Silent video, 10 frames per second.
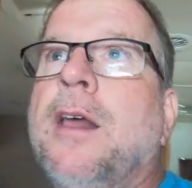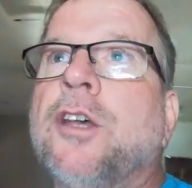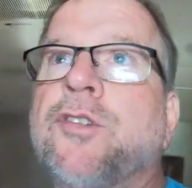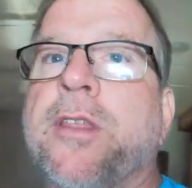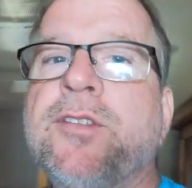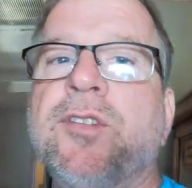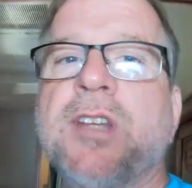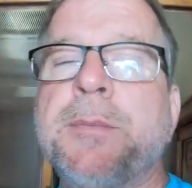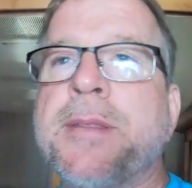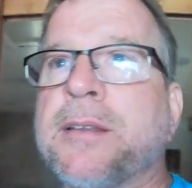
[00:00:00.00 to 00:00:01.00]
So this is
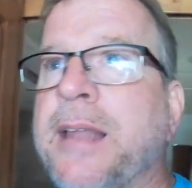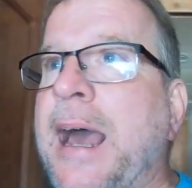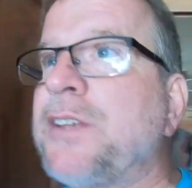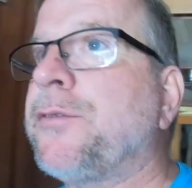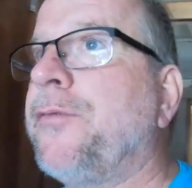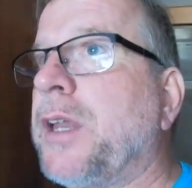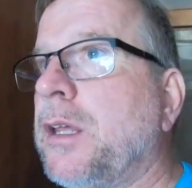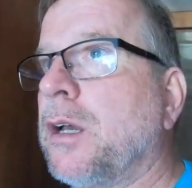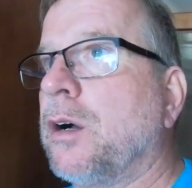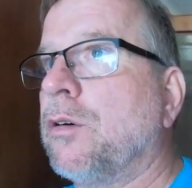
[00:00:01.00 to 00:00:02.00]
going to be the last
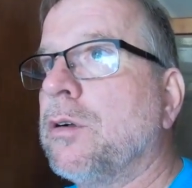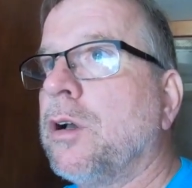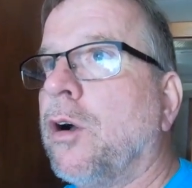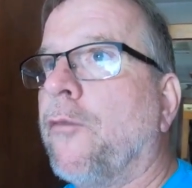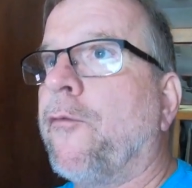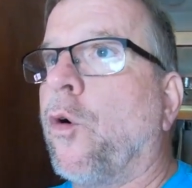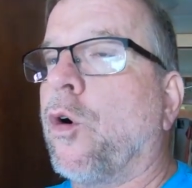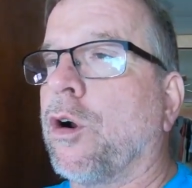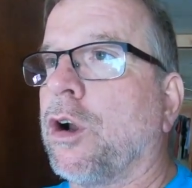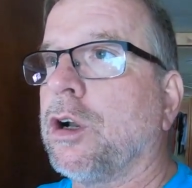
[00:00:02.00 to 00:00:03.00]
video
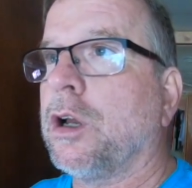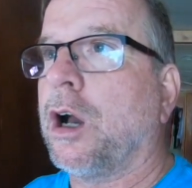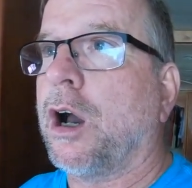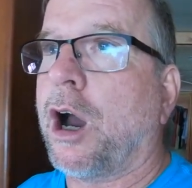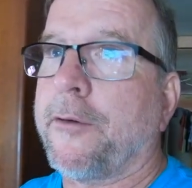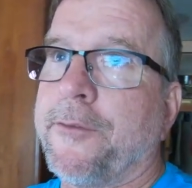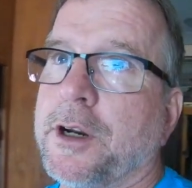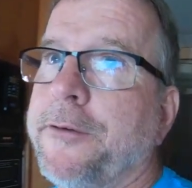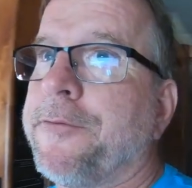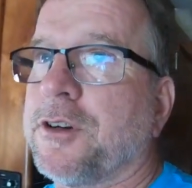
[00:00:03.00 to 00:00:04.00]
for our
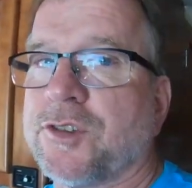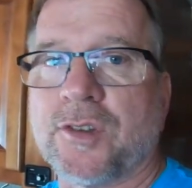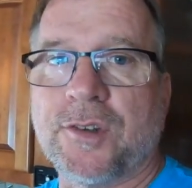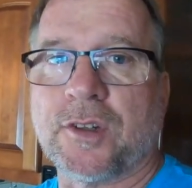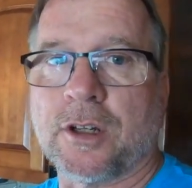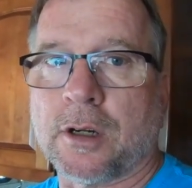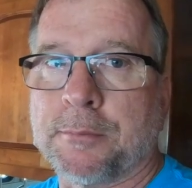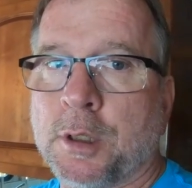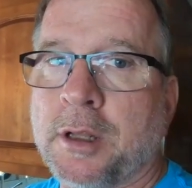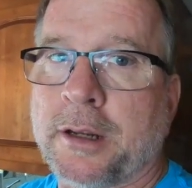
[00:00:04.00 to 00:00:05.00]
very first season here
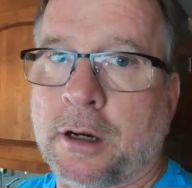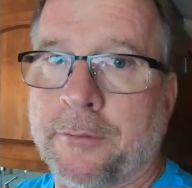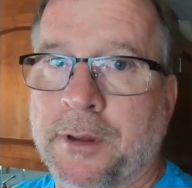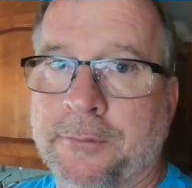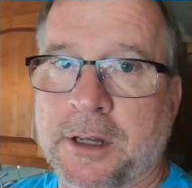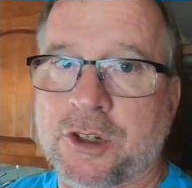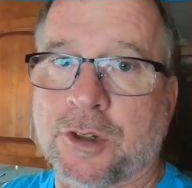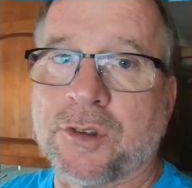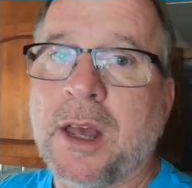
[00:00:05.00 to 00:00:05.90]
on Blue Line RV Adventures.